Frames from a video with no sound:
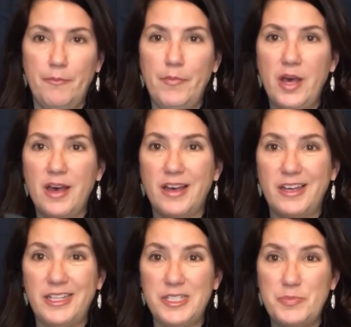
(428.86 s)

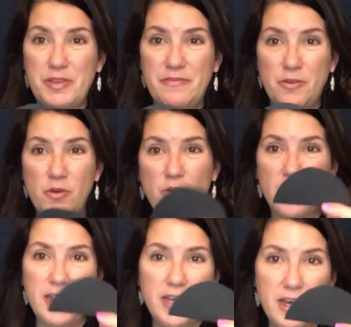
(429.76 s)
but before
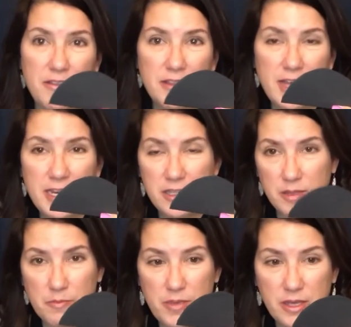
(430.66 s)
I cut the line in the
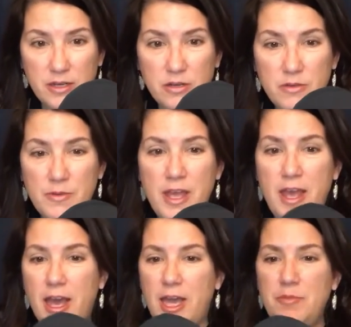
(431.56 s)
middle,
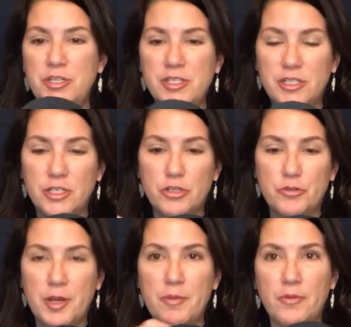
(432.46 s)
I'm just going to
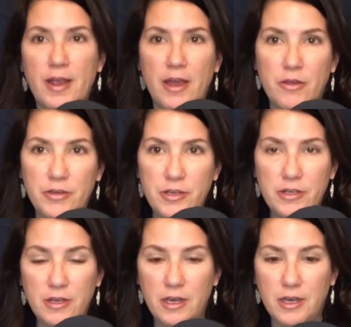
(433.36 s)
trim around
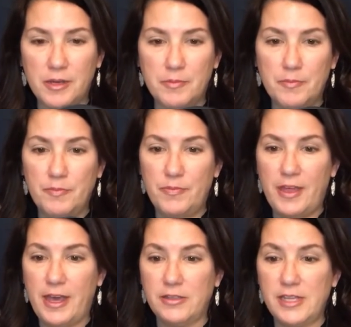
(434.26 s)
the
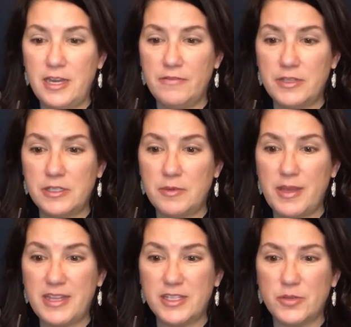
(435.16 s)
outside of this to
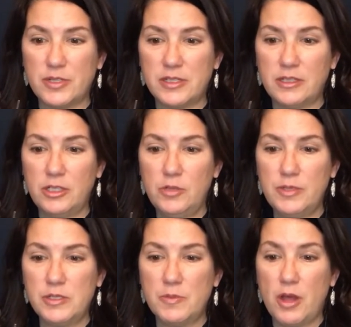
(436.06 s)
make it so it's a little
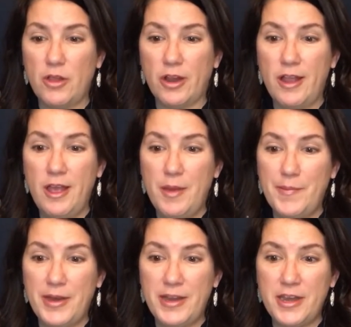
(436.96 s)
bit smaller,
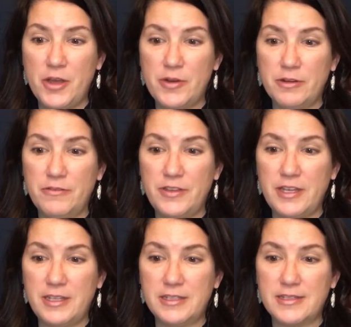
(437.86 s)
but I know it'll
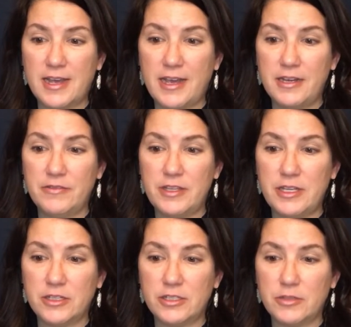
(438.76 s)
fit inside of the
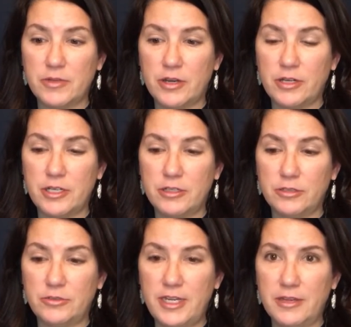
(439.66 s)
ears that we already
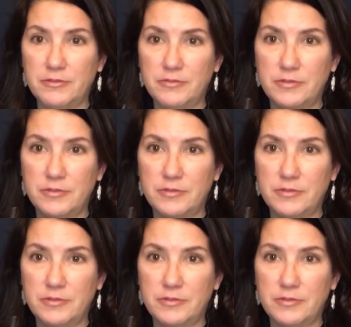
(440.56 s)
glued down.